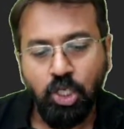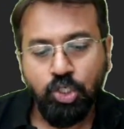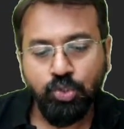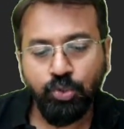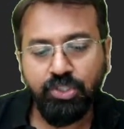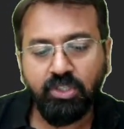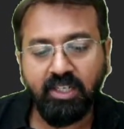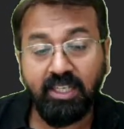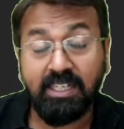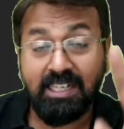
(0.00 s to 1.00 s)
So here
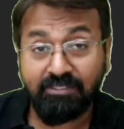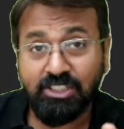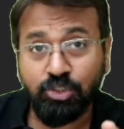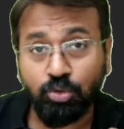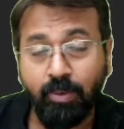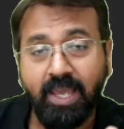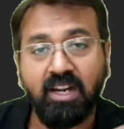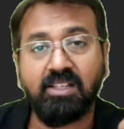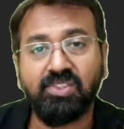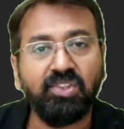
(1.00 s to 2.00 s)
11 square
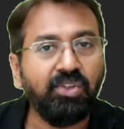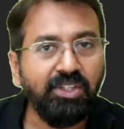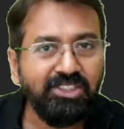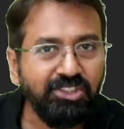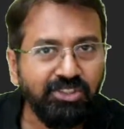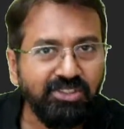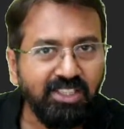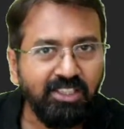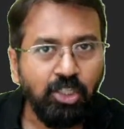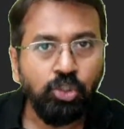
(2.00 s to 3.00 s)
is a 3-digit result.
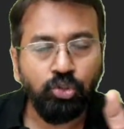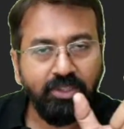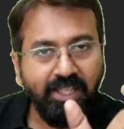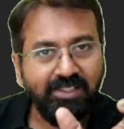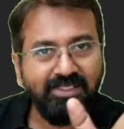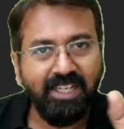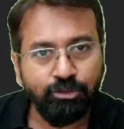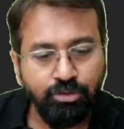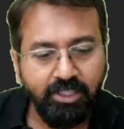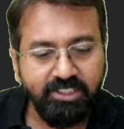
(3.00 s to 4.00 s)
So there is an
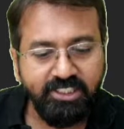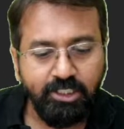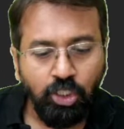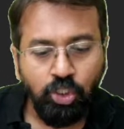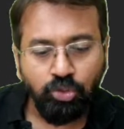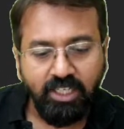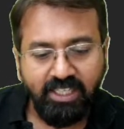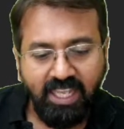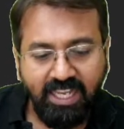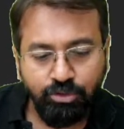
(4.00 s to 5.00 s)
extra digit. So that
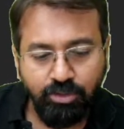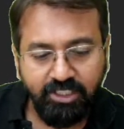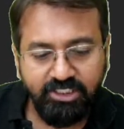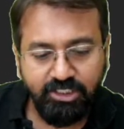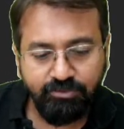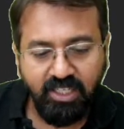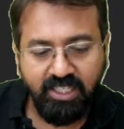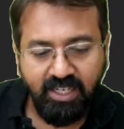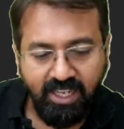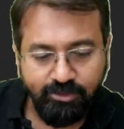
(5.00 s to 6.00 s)
extra digit
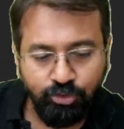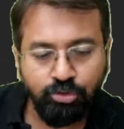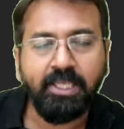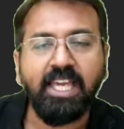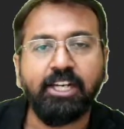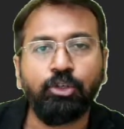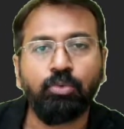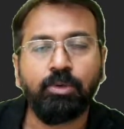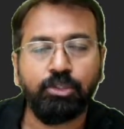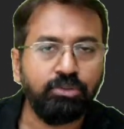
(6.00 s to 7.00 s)
1 has to be carried
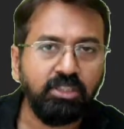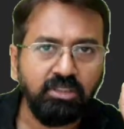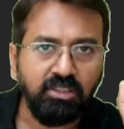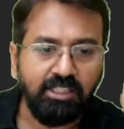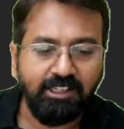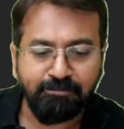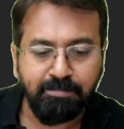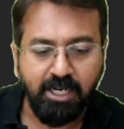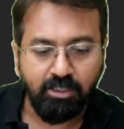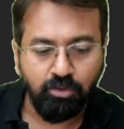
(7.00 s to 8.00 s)
over to the left
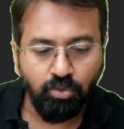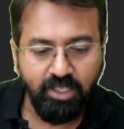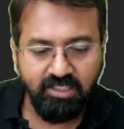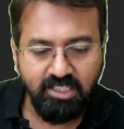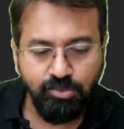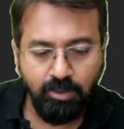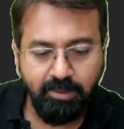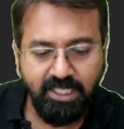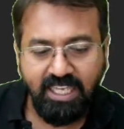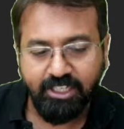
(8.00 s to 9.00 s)
part. Okay, this will be
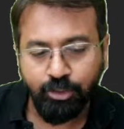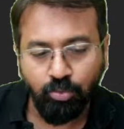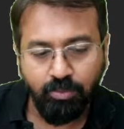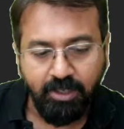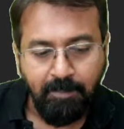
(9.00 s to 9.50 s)
carried over.